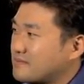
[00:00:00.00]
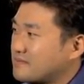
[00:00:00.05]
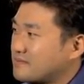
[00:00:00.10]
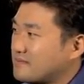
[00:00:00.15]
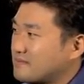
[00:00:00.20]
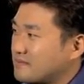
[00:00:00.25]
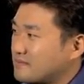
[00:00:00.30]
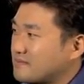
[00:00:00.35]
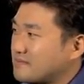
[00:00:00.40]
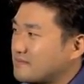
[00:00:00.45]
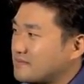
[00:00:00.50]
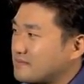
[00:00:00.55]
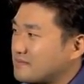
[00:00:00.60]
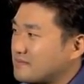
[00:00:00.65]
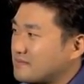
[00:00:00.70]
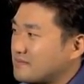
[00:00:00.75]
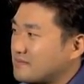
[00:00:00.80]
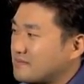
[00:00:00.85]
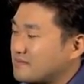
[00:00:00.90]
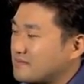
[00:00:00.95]

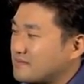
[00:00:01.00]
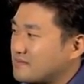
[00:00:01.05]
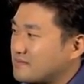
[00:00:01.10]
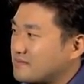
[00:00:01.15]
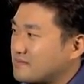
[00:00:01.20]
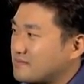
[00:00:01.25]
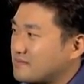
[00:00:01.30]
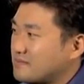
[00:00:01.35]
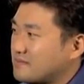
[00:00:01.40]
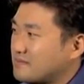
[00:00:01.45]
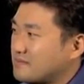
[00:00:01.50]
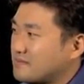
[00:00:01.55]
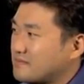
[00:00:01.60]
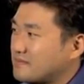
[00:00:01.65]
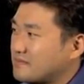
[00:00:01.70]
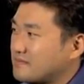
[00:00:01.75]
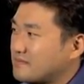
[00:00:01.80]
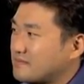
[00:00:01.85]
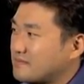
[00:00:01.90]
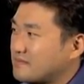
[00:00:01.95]

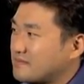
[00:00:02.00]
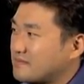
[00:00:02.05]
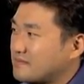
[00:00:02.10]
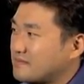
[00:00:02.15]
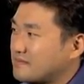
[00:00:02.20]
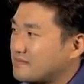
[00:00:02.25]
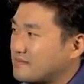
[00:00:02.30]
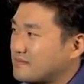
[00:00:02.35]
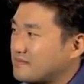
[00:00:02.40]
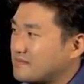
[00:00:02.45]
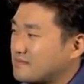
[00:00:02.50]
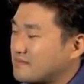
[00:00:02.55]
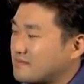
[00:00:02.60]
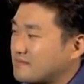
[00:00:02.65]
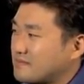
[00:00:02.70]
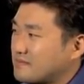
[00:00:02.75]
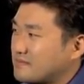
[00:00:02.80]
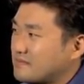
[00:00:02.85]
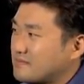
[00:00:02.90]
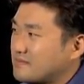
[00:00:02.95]

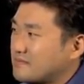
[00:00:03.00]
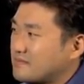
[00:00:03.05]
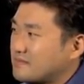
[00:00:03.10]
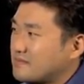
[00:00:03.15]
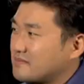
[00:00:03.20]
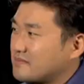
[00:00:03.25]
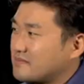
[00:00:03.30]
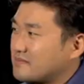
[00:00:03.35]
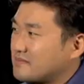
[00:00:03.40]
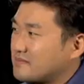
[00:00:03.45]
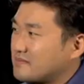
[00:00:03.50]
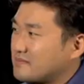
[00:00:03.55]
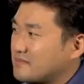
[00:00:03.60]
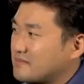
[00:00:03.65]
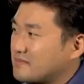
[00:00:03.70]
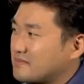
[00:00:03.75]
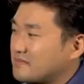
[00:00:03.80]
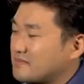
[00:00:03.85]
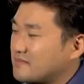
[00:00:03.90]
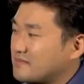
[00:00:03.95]

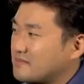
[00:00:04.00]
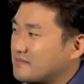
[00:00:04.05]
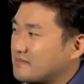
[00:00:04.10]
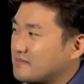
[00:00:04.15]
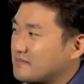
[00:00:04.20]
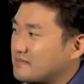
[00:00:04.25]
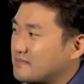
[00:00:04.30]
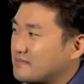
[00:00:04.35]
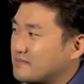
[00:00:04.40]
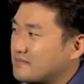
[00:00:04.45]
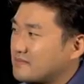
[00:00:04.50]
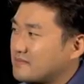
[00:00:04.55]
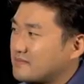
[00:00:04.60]
This person isn't speaking.